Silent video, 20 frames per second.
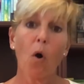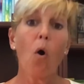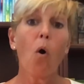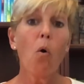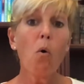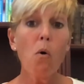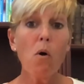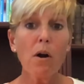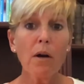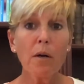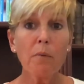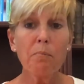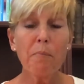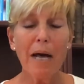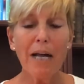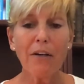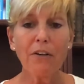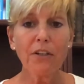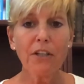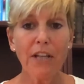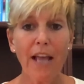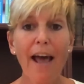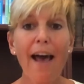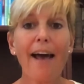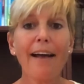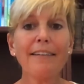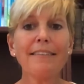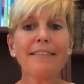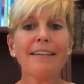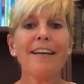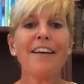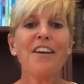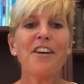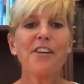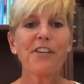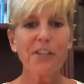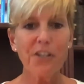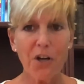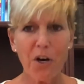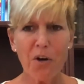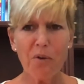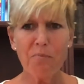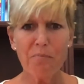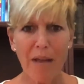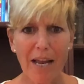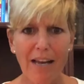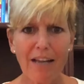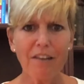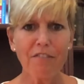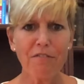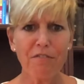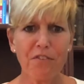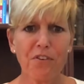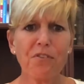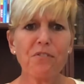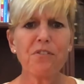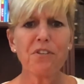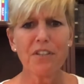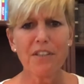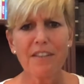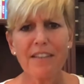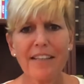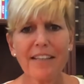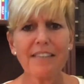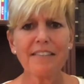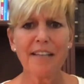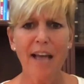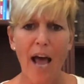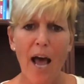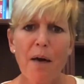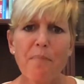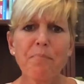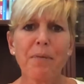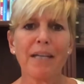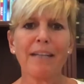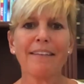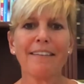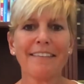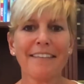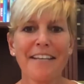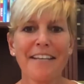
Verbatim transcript: Or better yet, go make a few good things happen.